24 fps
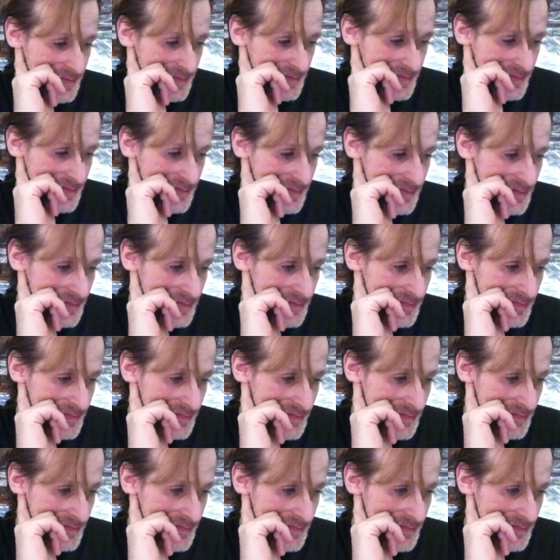
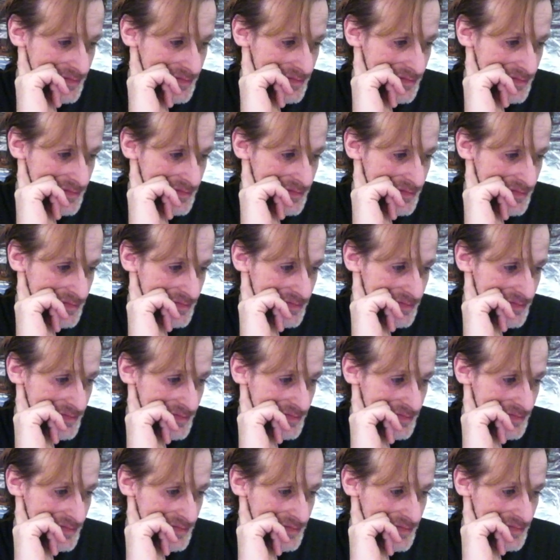
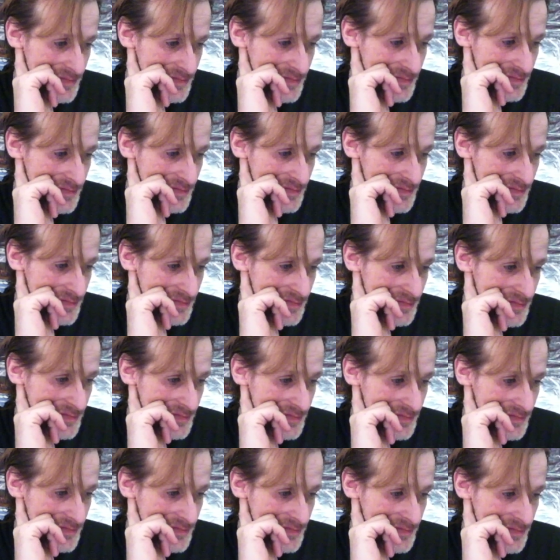
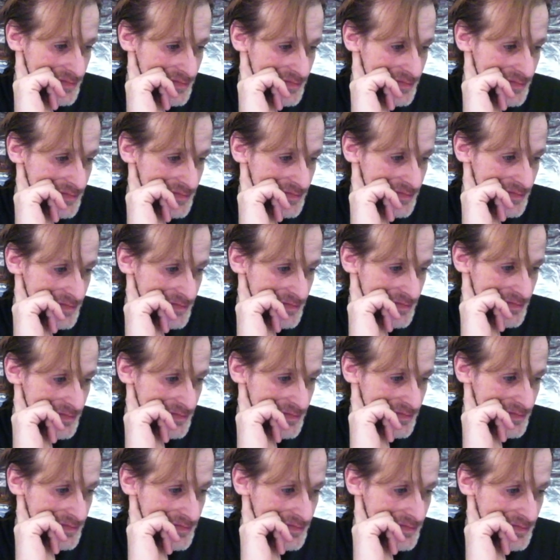
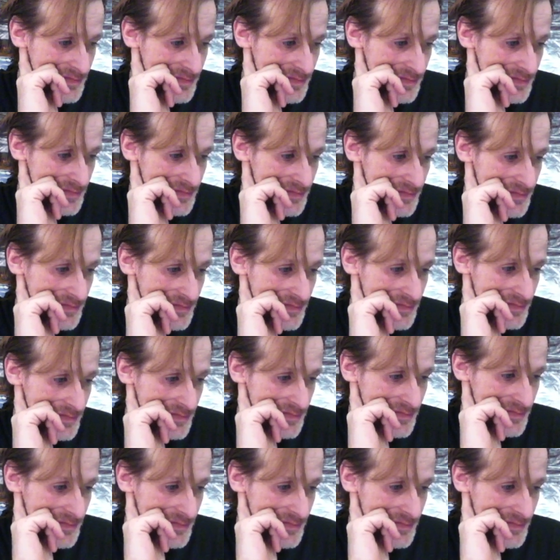[no speech]